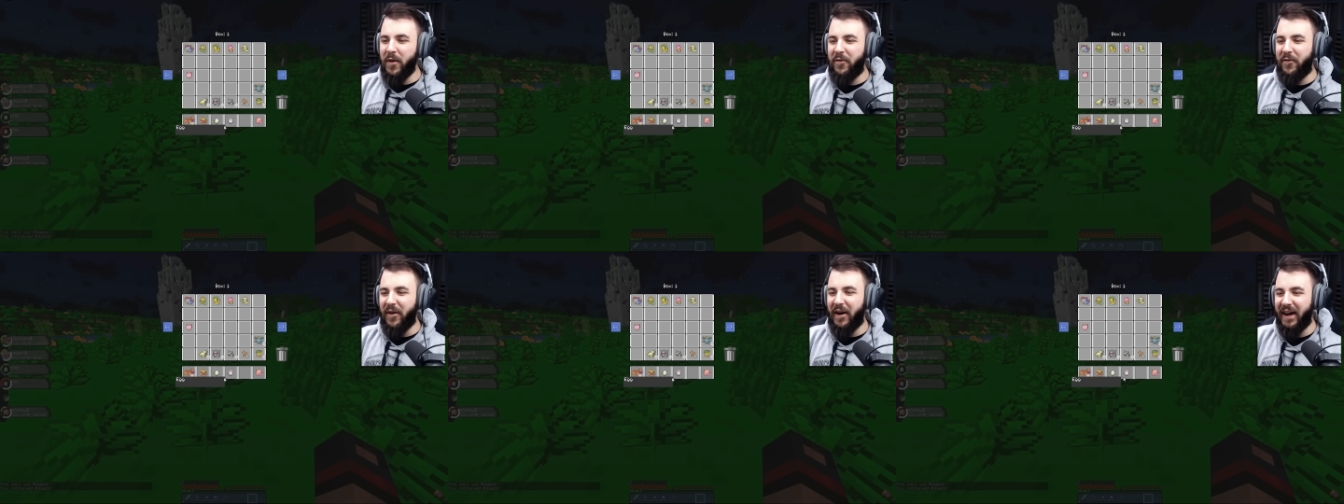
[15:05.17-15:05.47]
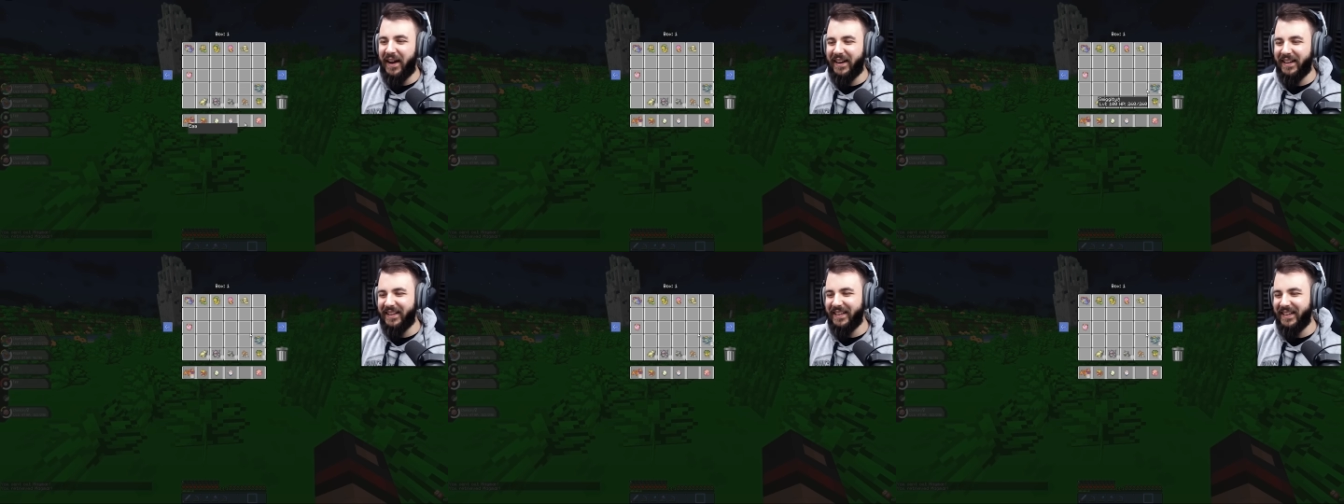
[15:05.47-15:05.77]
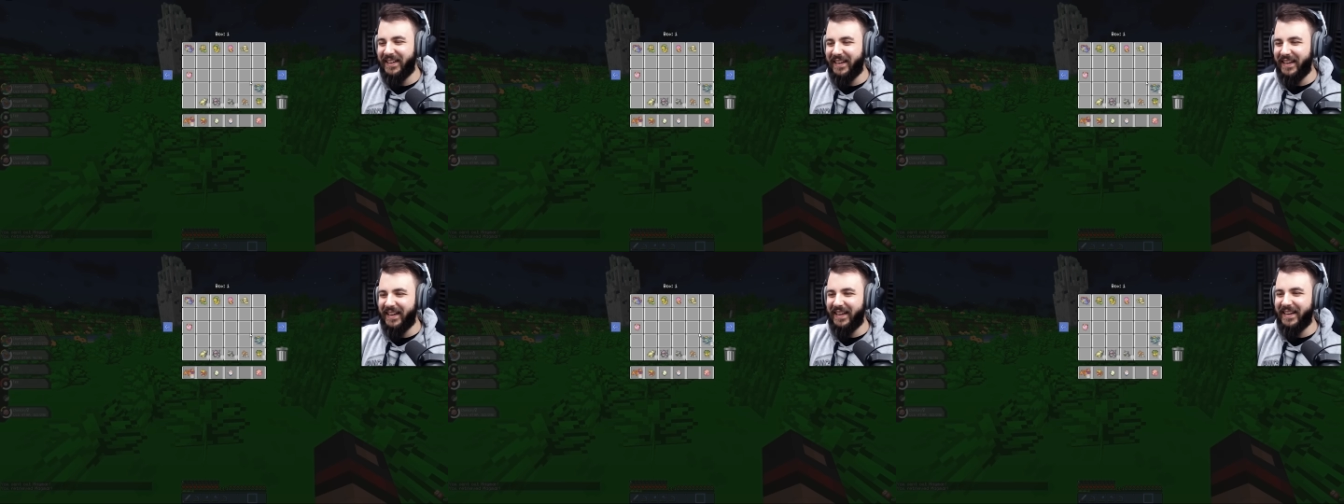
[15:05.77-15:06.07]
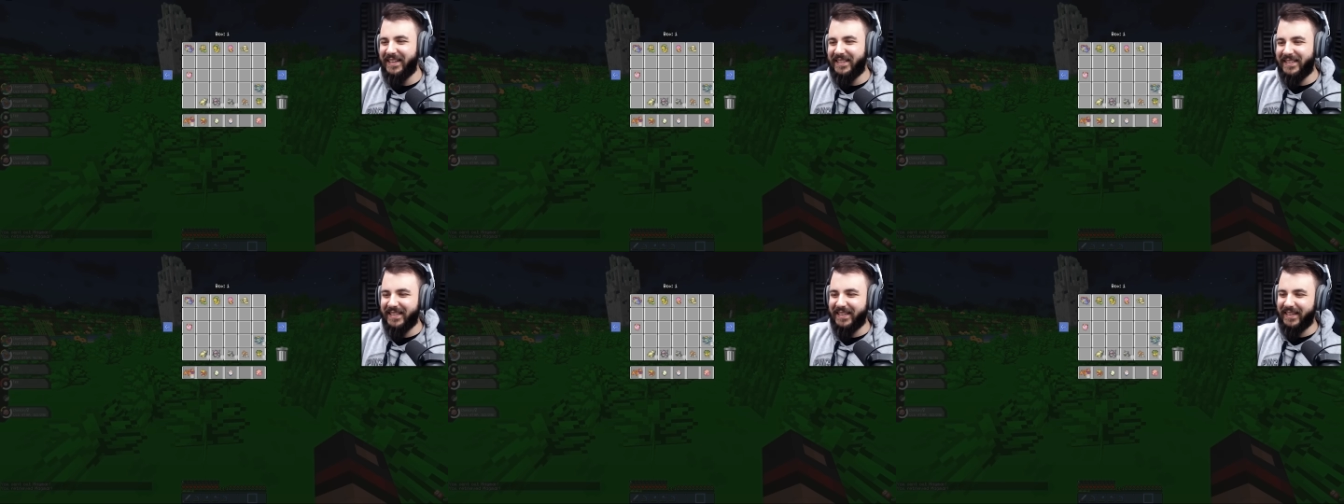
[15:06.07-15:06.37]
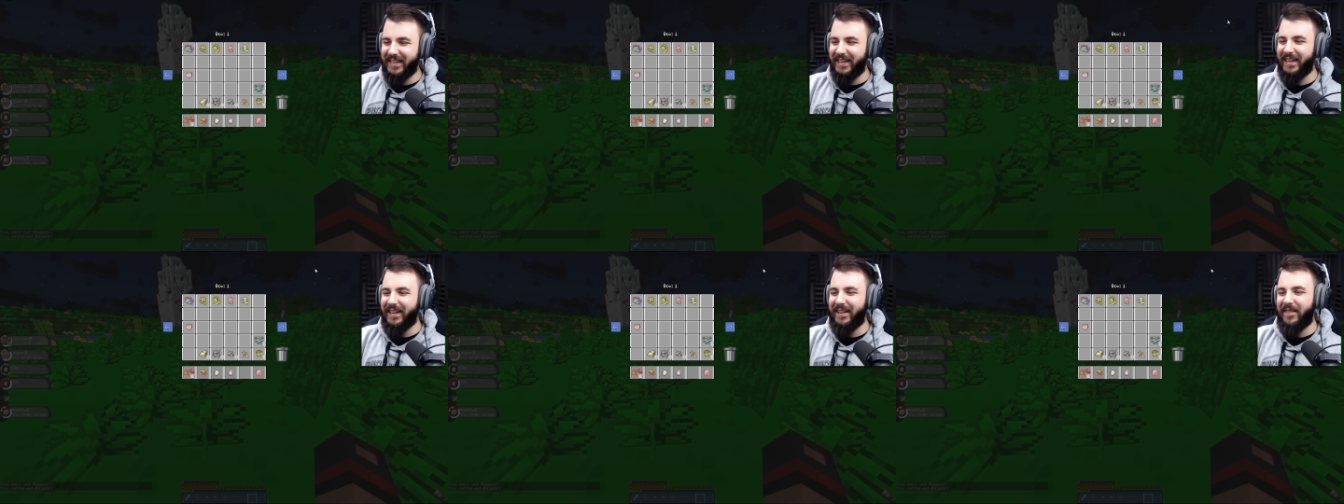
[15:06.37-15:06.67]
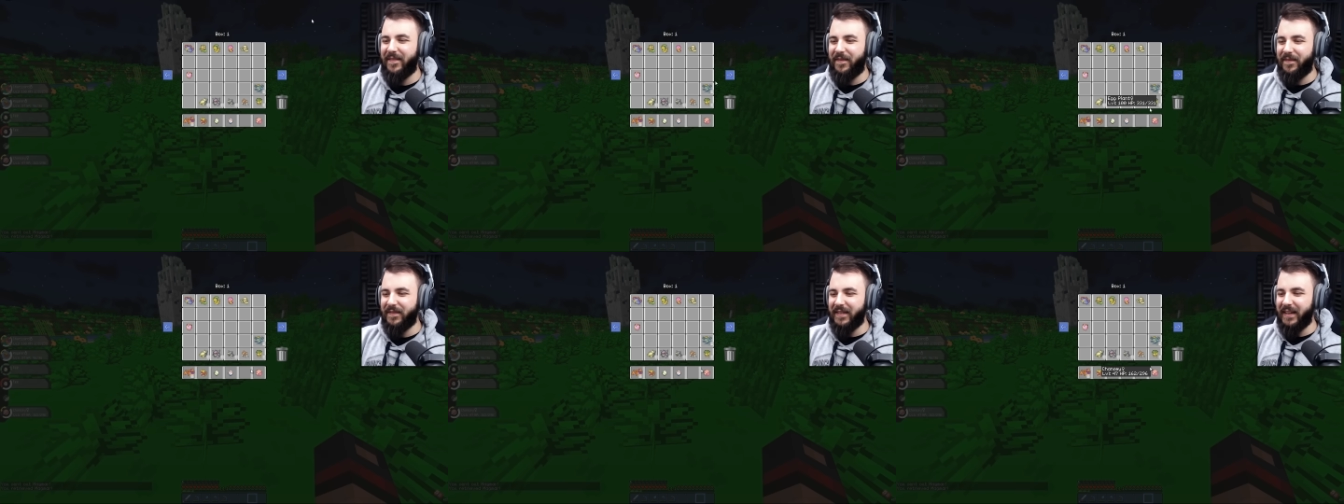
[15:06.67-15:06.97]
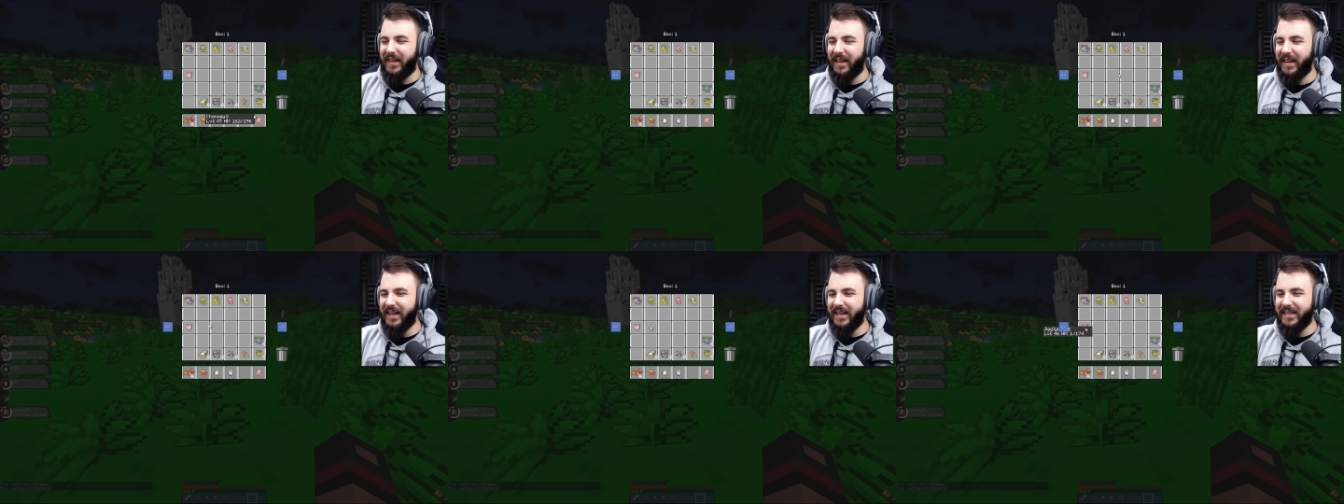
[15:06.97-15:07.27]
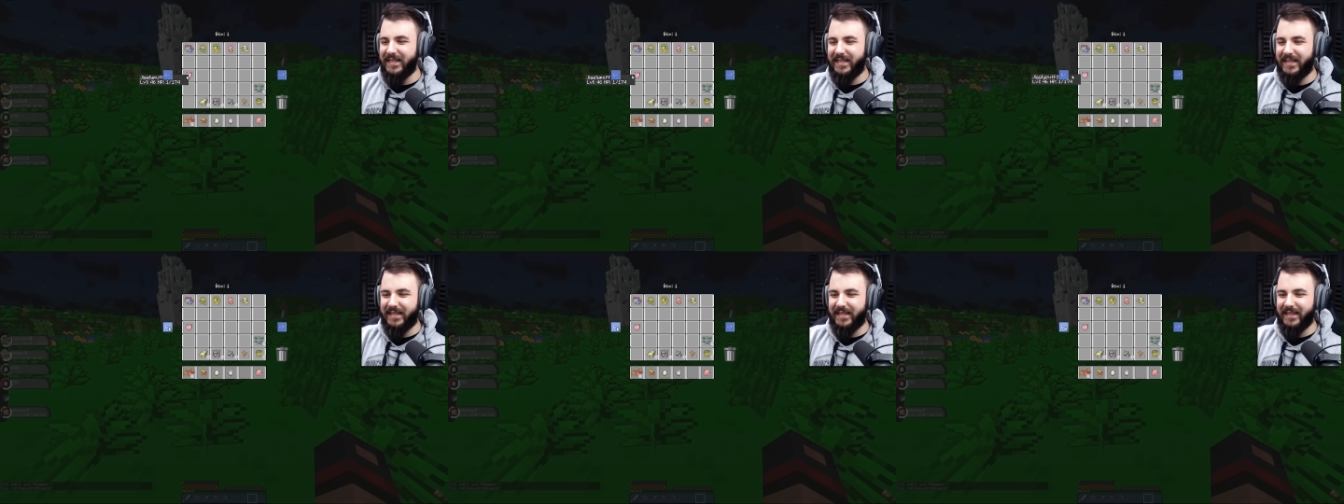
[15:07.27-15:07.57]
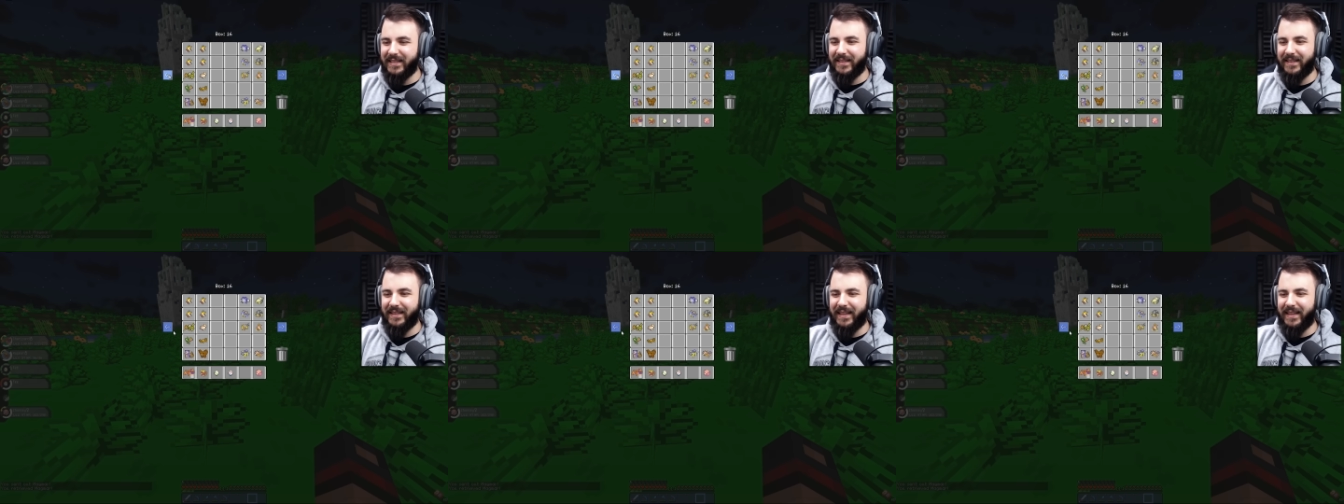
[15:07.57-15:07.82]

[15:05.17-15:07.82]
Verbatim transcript: finally need is